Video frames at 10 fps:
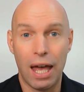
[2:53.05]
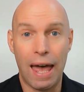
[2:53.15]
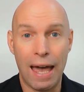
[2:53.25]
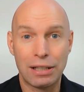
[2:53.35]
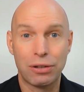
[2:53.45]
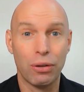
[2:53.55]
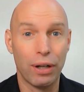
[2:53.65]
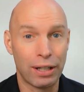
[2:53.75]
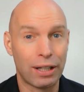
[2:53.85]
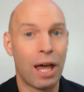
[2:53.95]
Actual,
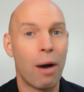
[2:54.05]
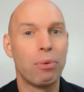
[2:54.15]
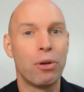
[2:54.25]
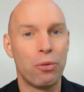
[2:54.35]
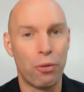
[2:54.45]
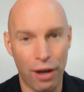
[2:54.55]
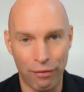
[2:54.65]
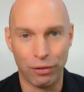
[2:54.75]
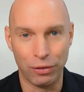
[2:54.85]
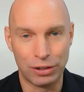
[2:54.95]
it can help
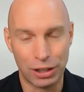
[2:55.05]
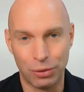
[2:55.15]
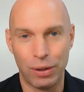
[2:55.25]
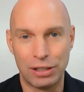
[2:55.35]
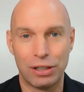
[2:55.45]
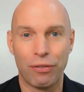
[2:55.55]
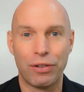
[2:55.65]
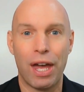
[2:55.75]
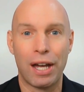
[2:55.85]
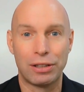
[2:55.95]
unravel the situation of the
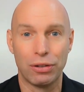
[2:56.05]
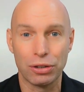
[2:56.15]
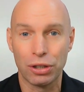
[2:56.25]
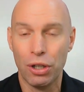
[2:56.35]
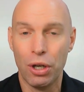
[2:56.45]
actuals.